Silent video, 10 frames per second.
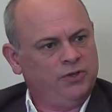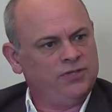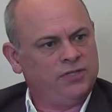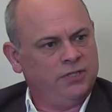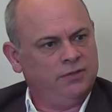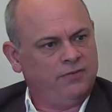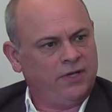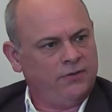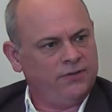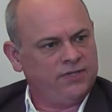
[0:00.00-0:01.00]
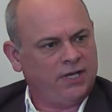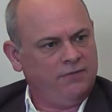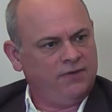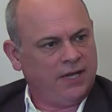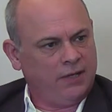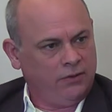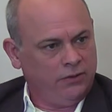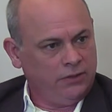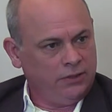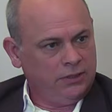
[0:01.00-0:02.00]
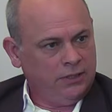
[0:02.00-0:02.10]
positive health and safety outlook.